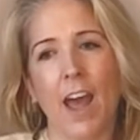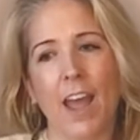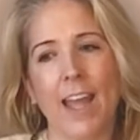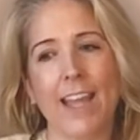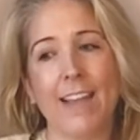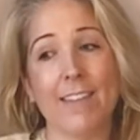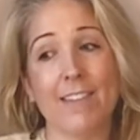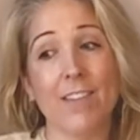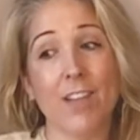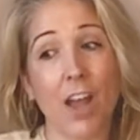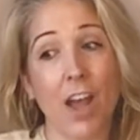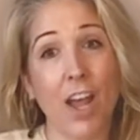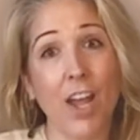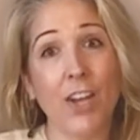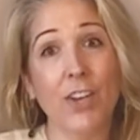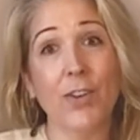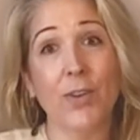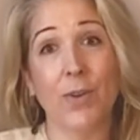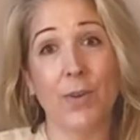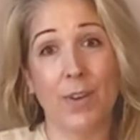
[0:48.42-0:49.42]
is
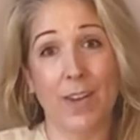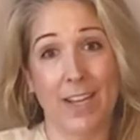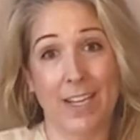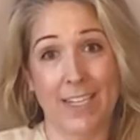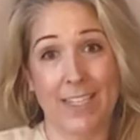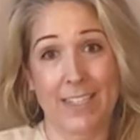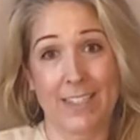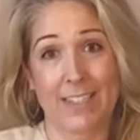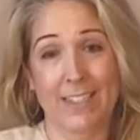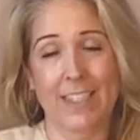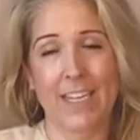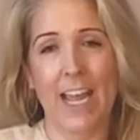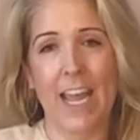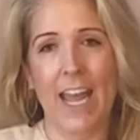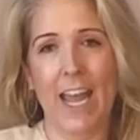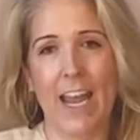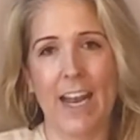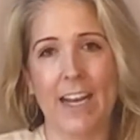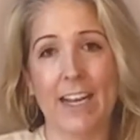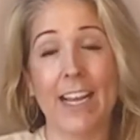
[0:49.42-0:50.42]
not too nice
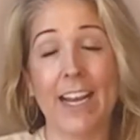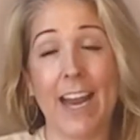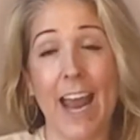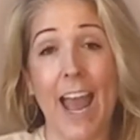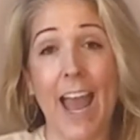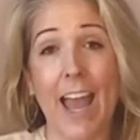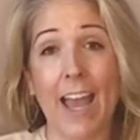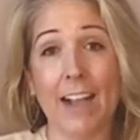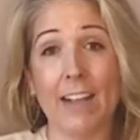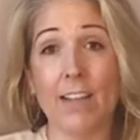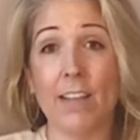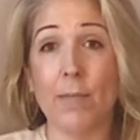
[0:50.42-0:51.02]
and can act